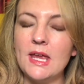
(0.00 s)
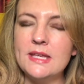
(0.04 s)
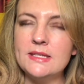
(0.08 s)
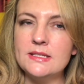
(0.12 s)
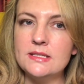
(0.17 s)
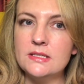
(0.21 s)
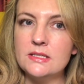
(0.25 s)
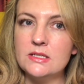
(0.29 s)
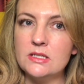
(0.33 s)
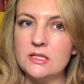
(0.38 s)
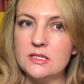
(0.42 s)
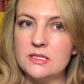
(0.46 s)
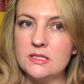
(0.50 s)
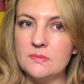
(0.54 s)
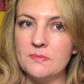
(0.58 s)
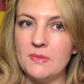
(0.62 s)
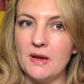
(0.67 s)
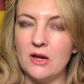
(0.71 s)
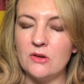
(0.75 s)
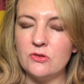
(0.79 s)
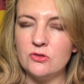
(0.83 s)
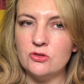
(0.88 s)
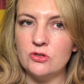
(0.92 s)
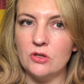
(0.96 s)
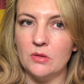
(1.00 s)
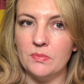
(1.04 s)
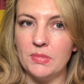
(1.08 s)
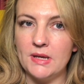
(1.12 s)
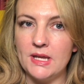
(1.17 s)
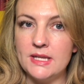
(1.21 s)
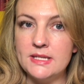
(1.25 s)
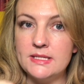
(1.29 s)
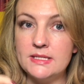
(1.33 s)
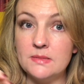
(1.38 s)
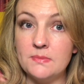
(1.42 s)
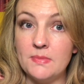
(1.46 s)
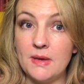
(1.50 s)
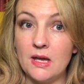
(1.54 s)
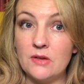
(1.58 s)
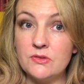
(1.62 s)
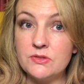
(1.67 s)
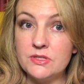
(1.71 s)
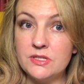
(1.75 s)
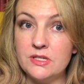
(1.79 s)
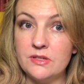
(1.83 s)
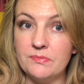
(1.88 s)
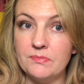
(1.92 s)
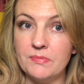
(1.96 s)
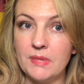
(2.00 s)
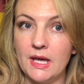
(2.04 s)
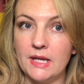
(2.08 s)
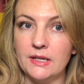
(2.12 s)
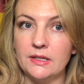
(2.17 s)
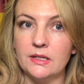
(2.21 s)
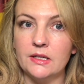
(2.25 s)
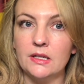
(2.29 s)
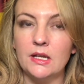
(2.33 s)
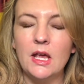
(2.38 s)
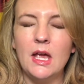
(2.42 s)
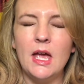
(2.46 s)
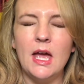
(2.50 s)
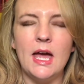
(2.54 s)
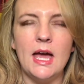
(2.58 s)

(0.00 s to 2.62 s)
isn't just about Trump, it's about Steve Bannon.